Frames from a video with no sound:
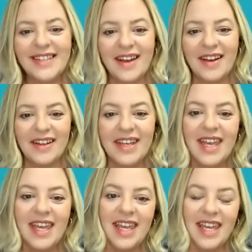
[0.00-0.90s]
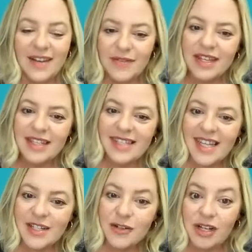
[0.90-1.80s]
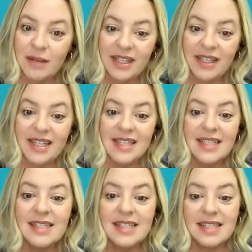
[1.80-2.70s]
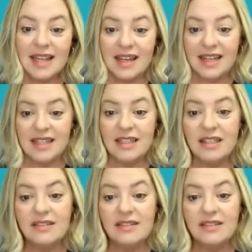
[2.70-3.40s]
Uh, if the consent agreement isn't signed,